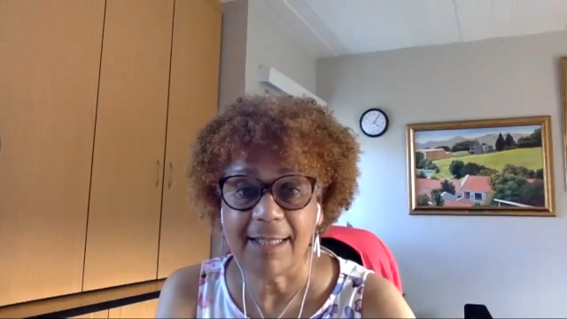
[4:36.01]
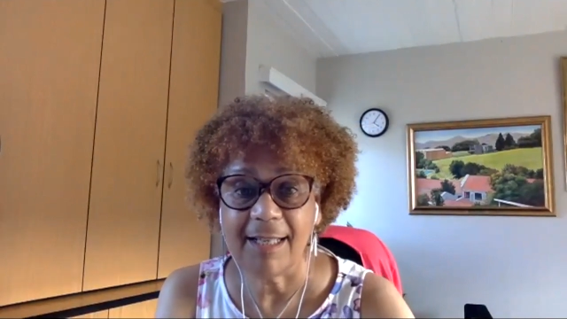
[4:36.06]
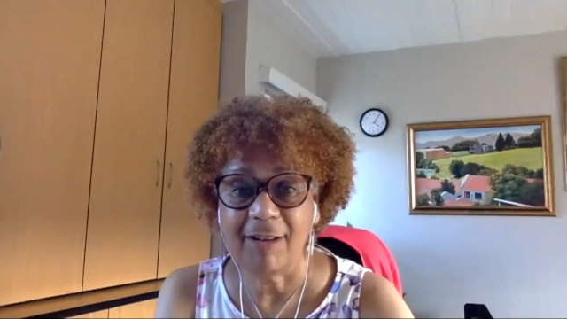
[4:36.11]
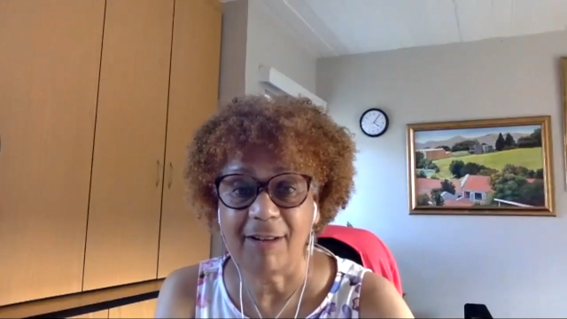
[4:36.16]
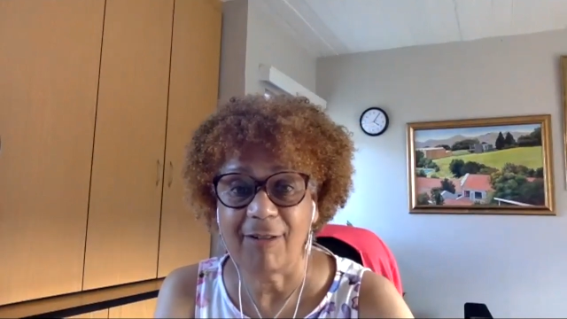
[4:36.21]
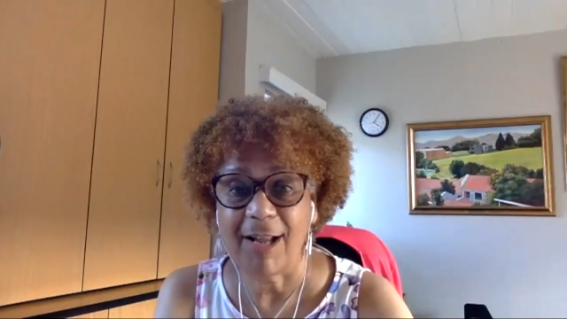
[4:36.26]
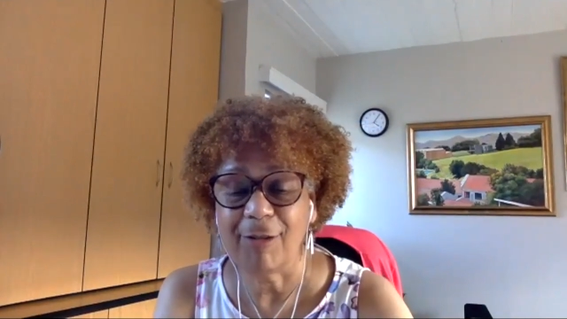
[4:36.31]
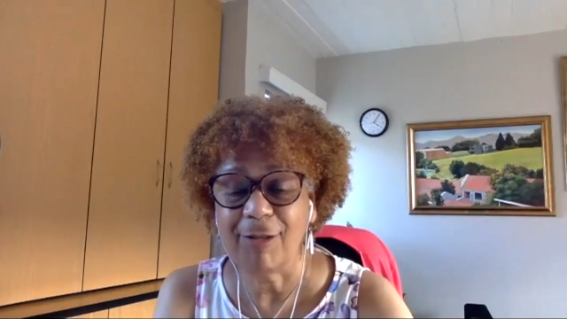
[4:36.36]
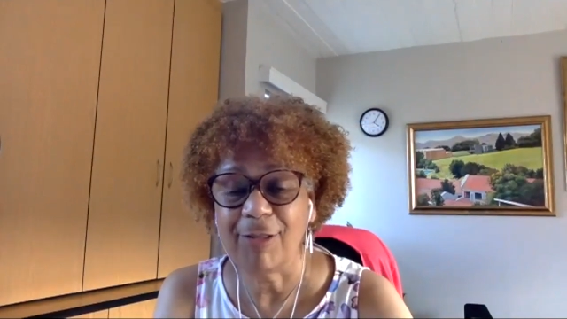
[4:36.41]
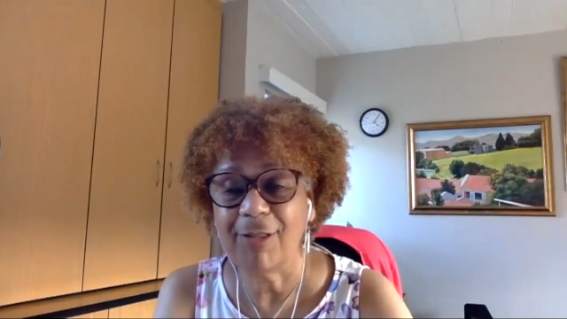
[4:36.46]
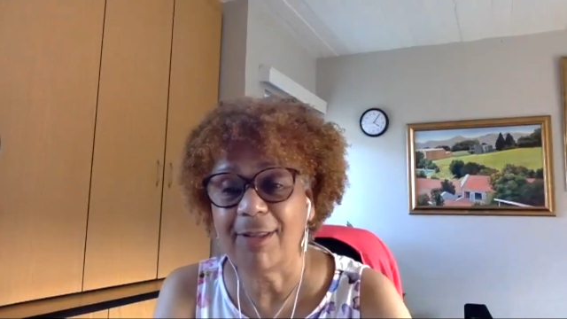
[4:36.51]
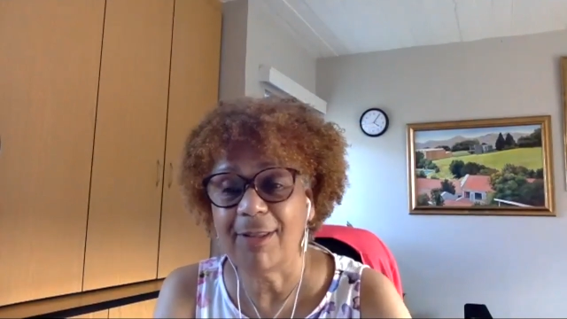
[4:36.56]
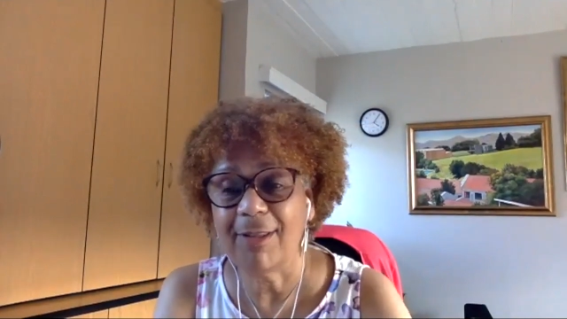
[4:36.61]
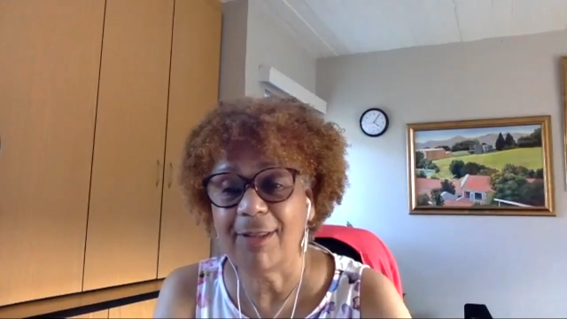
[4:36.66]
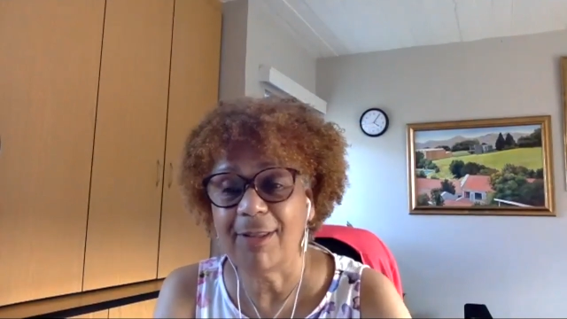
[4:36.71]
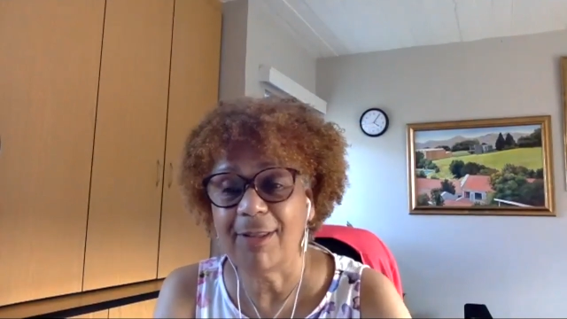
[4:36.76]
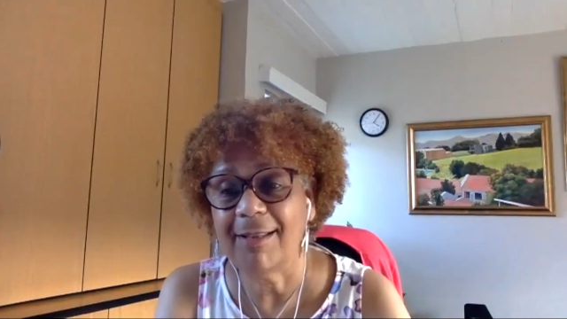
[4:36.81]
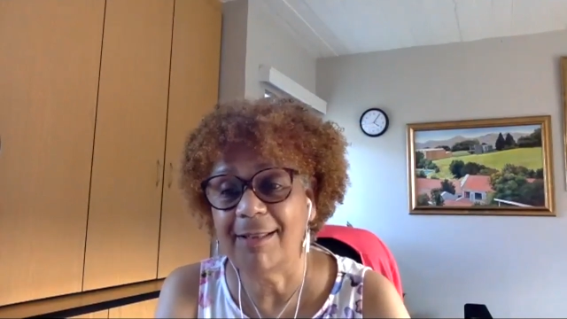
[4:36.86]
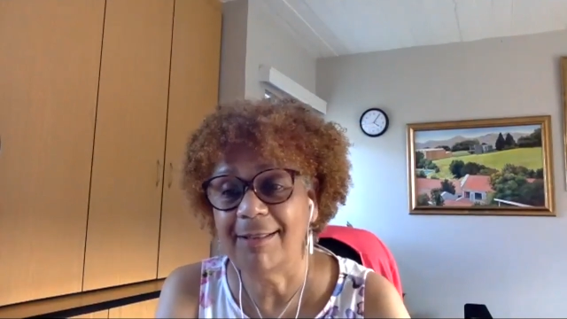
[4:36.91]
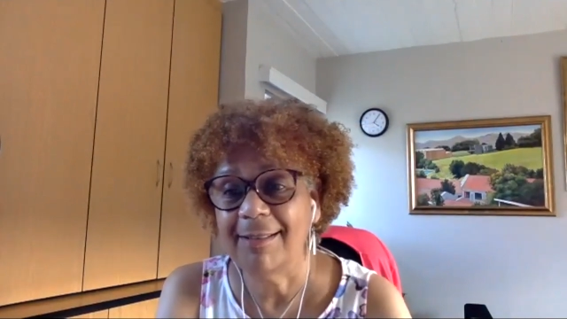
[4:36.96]
around
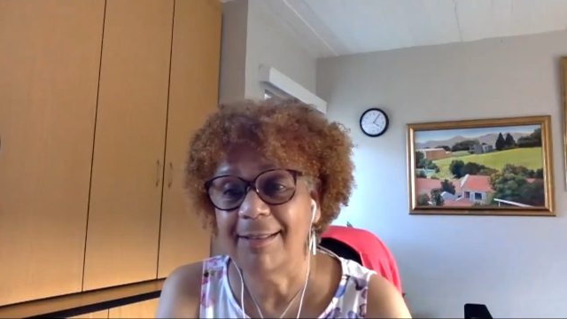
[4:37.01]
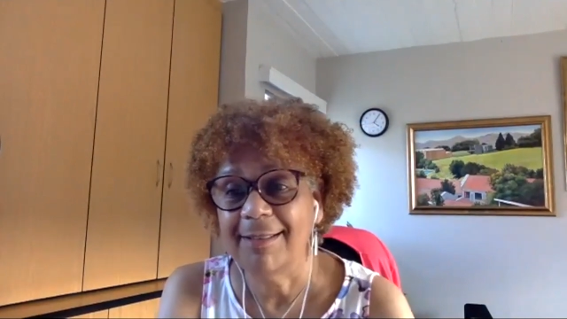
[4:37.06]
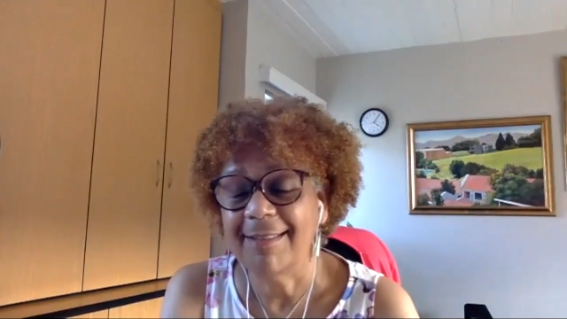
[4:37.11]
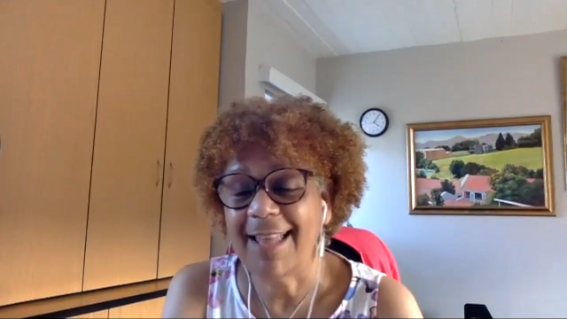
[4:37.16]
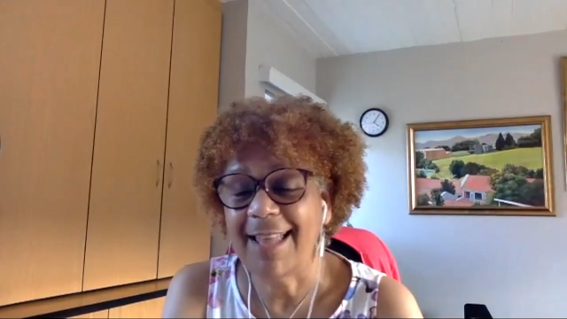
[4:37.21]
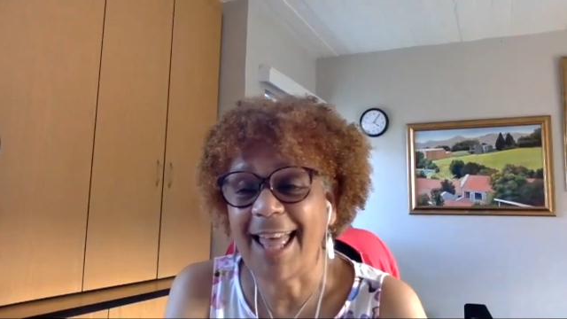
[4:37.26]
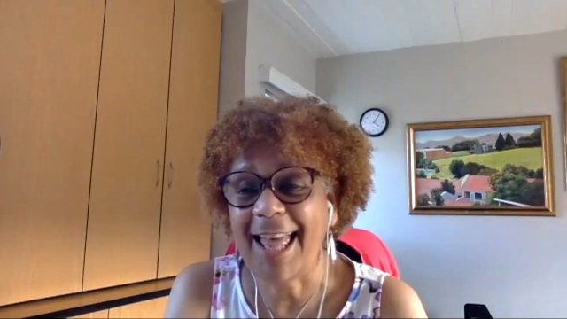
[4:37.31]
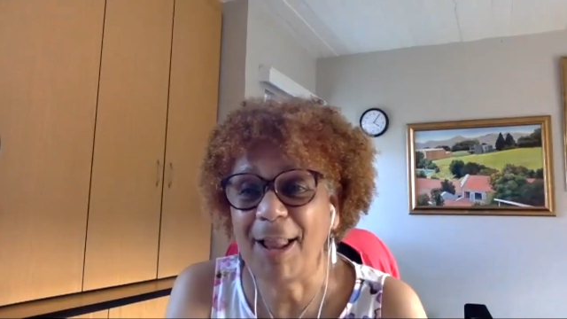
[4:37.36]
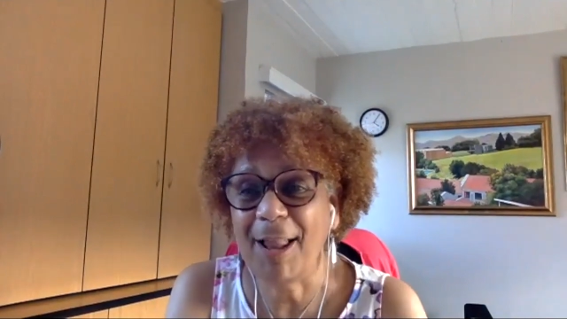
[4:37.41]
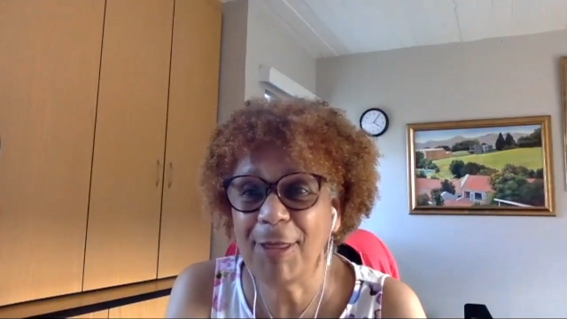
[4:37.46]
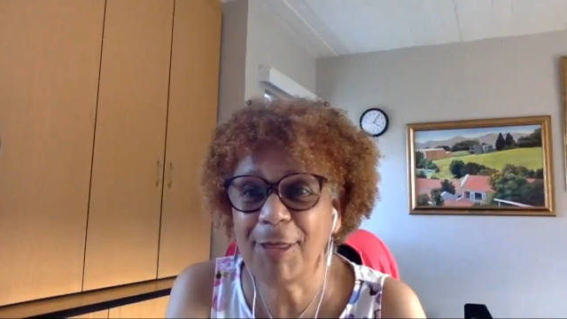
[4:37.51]
the health,